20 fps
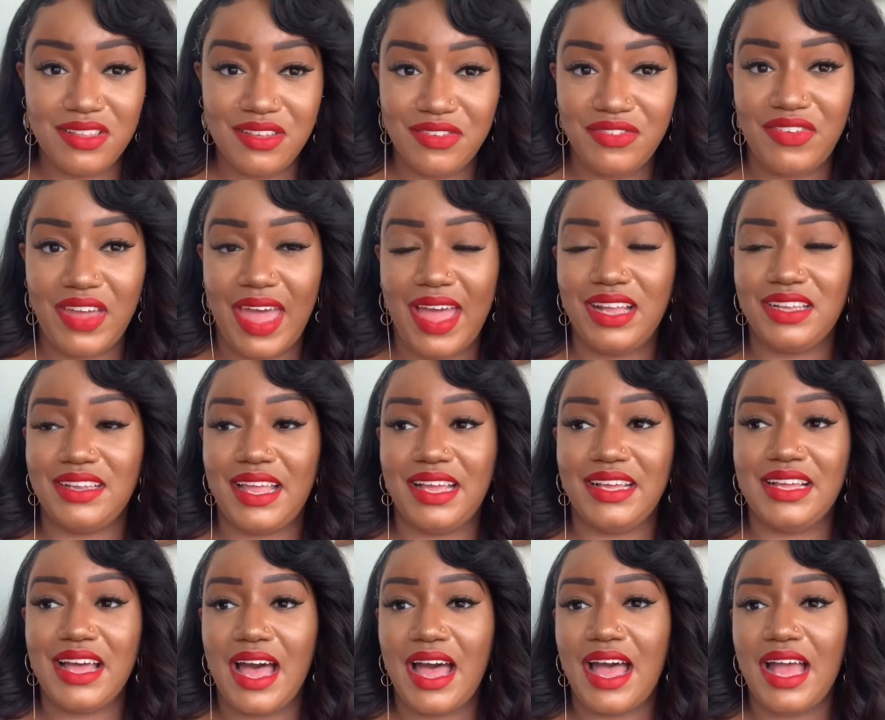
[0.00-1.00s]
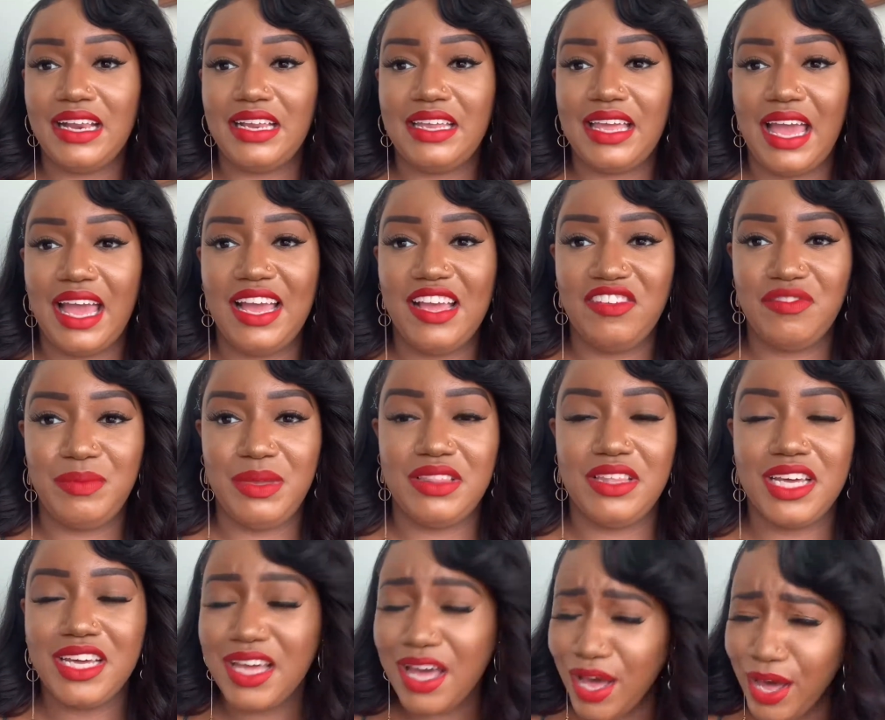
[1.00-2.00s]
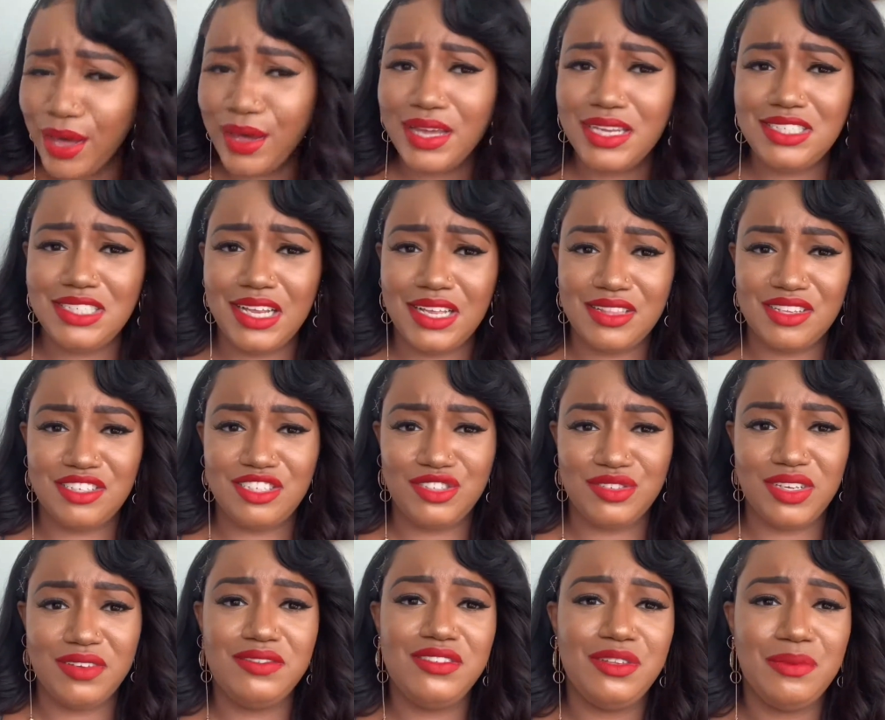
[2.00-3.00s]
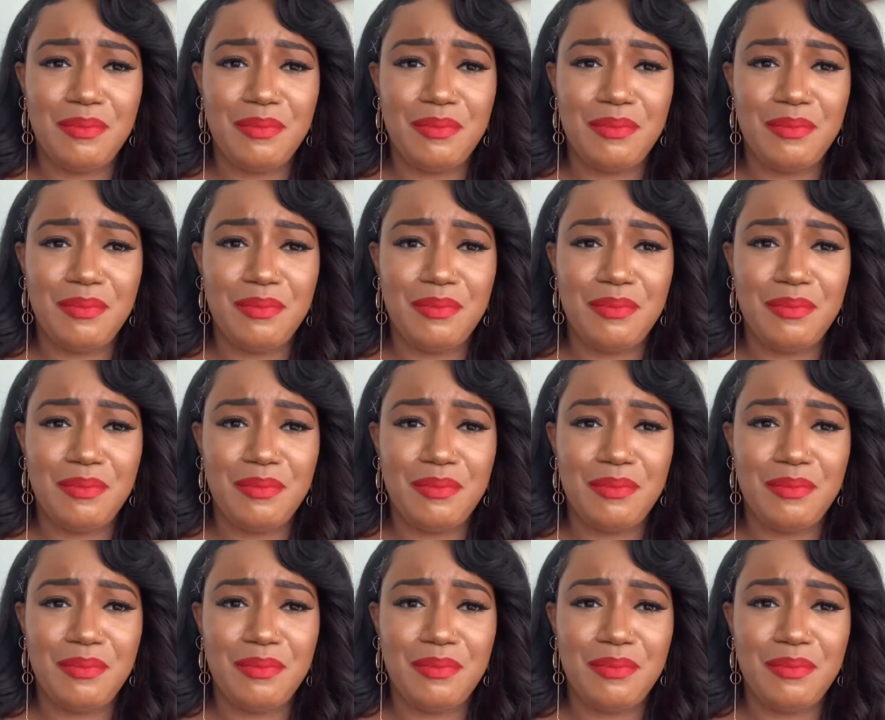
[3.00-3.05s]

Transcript: the fact that God gave me the courage and the strength